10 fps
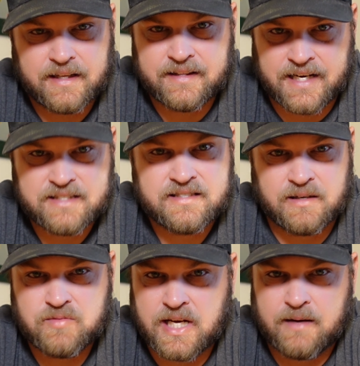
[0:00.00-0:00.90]
That's
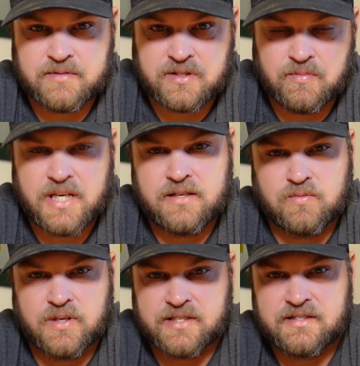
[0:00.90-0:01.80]
sometimes, to me, is
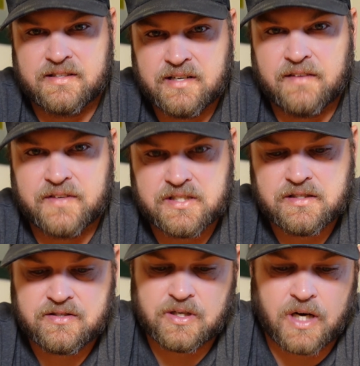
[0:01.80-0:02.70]
when it's the
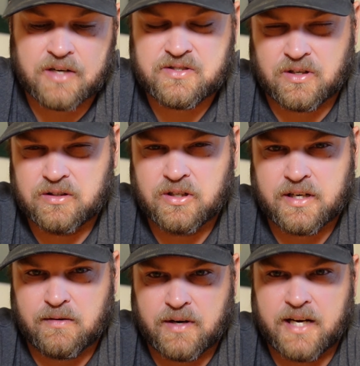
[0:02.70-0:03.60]
toughest. So I'll start
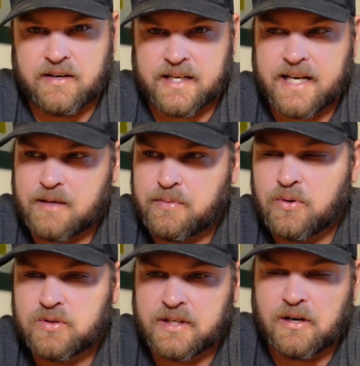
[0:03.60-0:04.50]
looking around and kind of
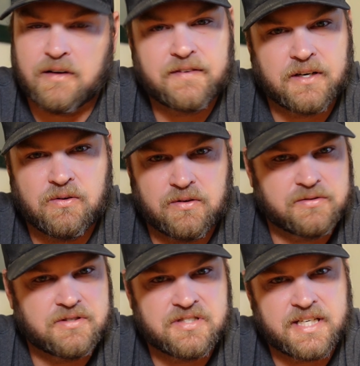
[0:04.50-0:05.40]
pulling off and going
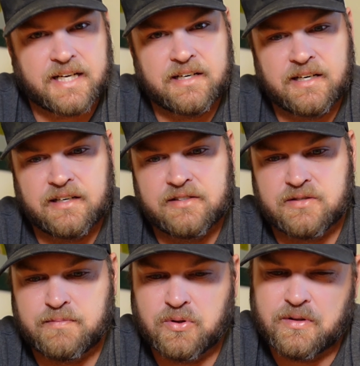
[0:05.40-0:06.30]
on to the
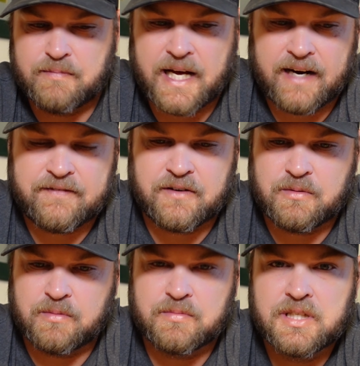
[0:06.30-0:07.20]
secondaries, or pulling back
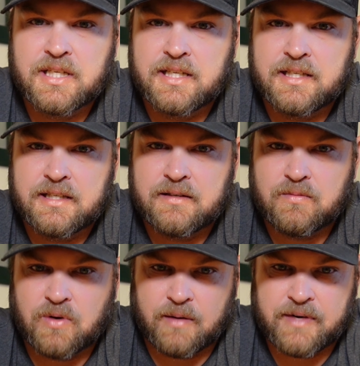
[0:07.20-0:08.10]
from them
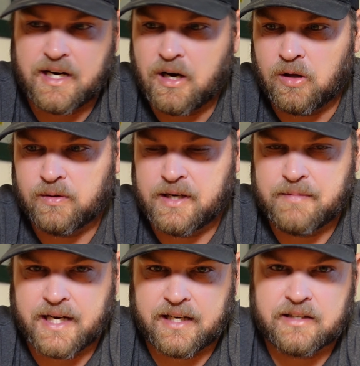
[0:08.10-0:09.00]
where I'm not all the way in the
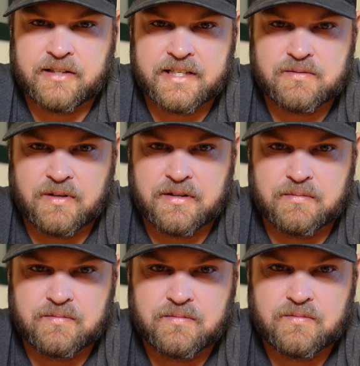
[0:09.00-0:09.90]
back of the creeks with
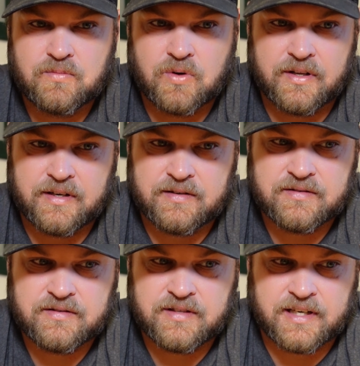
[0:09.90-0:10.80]
them,
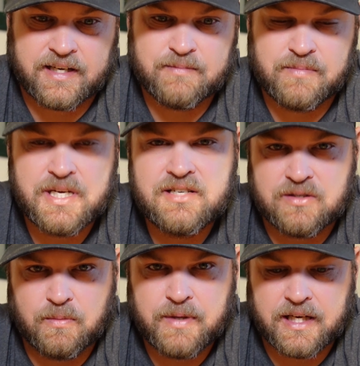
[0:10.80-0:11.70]
where they can be
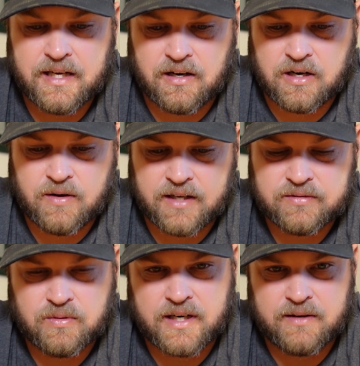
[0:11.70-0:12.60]
so picky. I'll go out
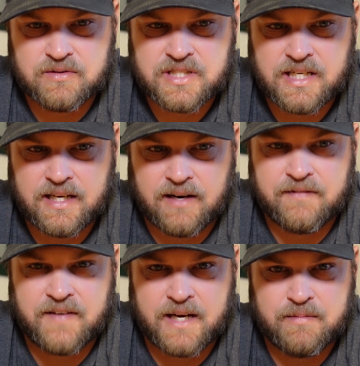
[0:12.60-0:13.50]
to where I'll
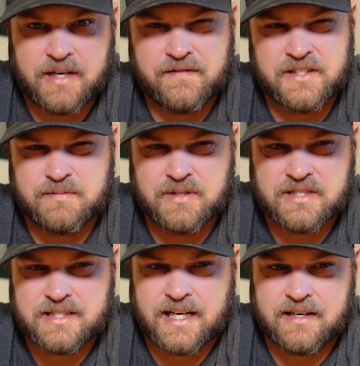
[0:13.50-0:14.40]
find bait fish, but
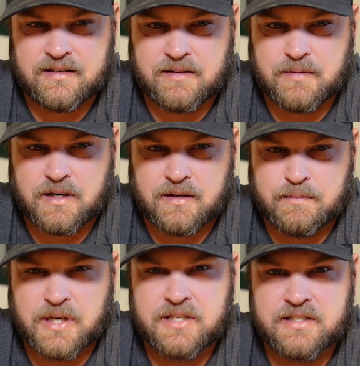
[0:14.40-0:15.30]
it's not an
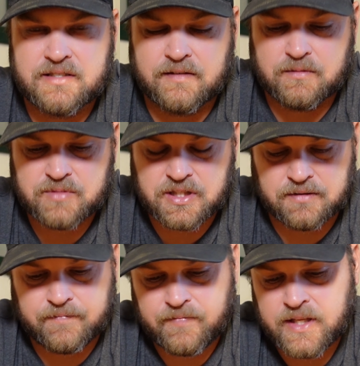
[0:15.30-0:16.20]
abundance of them.
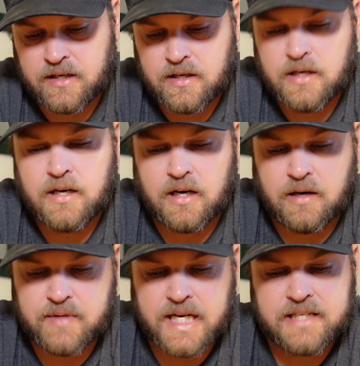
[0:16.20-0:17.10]
So
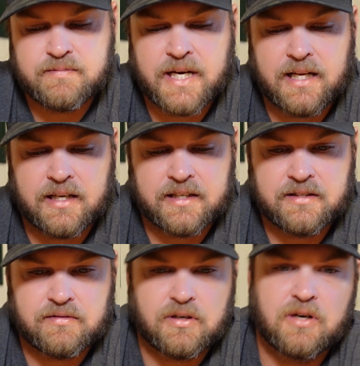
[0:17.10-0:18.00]
the next bait I like
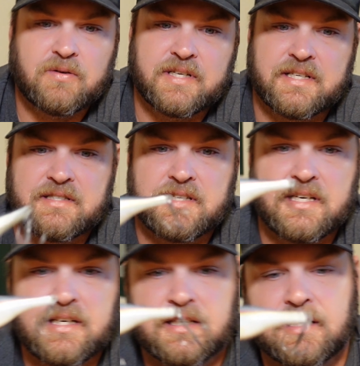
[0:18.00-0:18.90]
to throw is
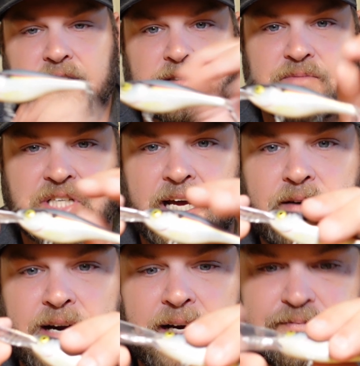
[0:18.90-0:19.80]
the
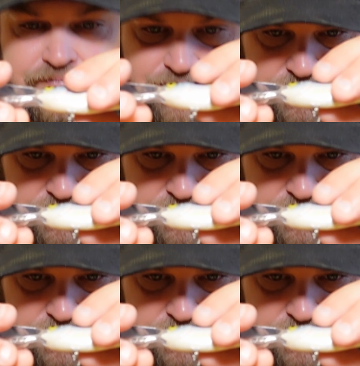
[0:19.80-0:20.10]
Shad Rap.